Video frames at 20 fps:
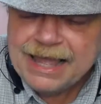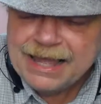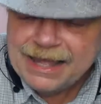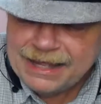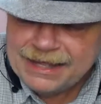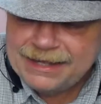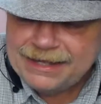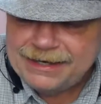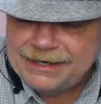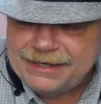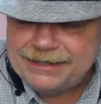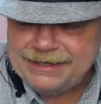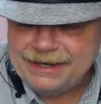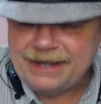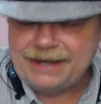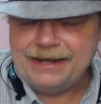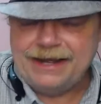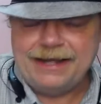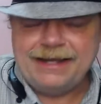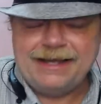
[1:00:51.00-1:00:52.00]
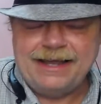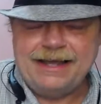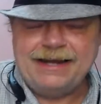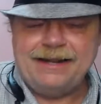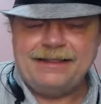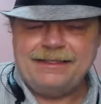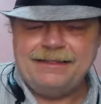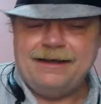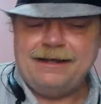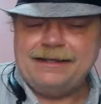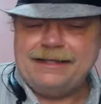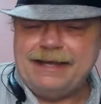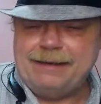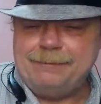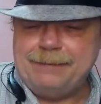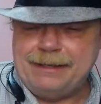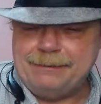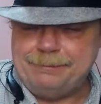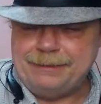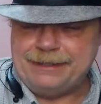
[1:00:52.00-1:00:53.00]
And I kind of thought that
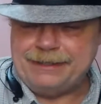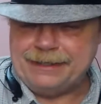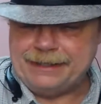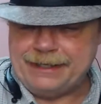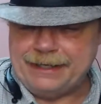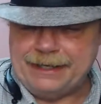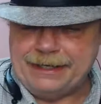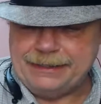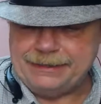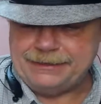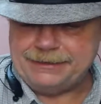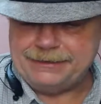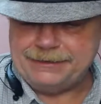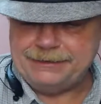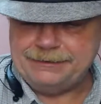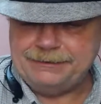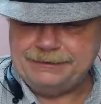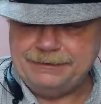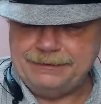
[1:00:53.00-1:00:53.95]
may be the case.